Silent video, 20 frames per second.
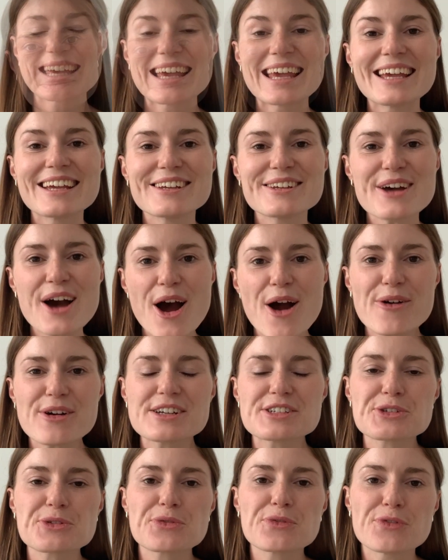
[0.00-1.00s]

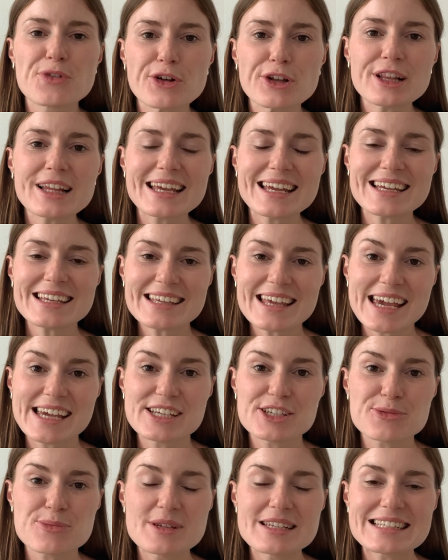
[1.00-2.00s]
Encourage full
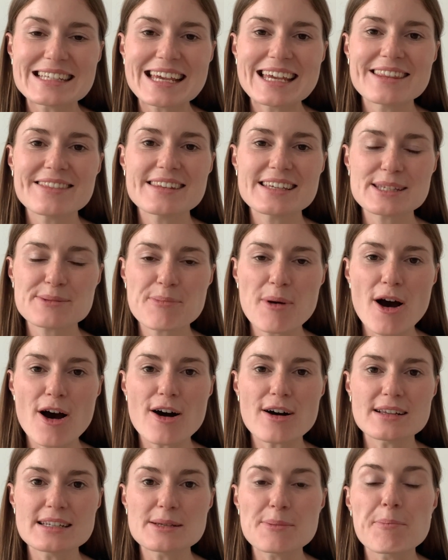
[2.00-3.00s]
engagement in this
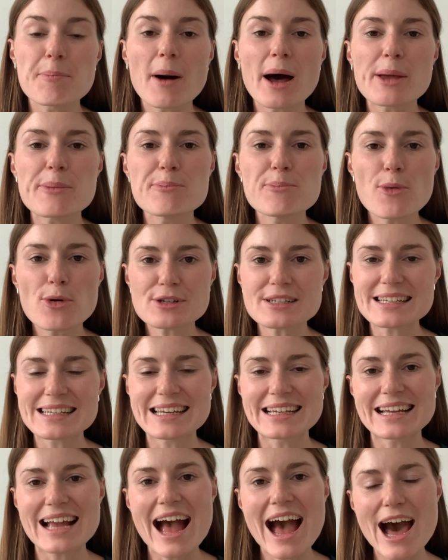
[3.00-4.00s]
part by
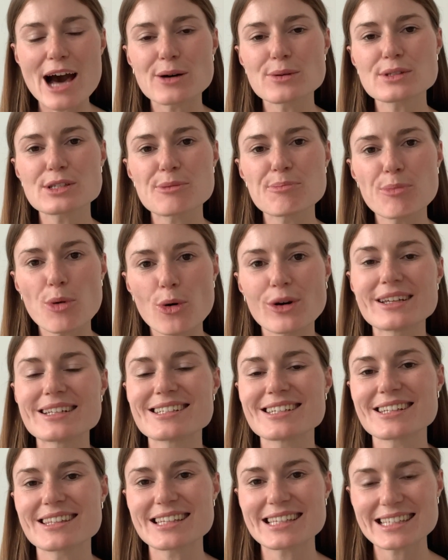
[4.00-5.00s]
modelling how to point
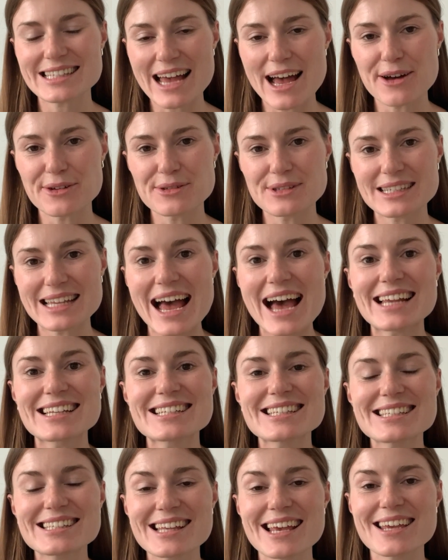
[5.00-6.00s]
to the sounds
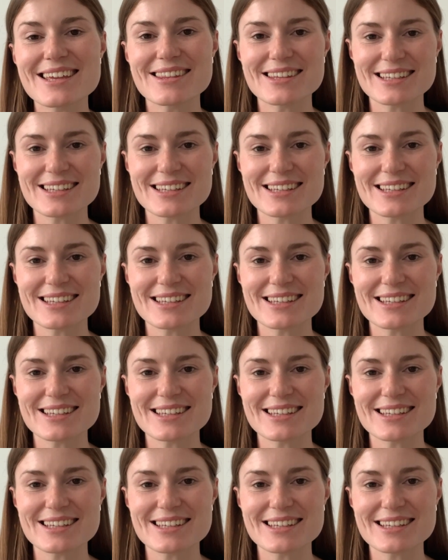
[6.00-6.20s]
and say the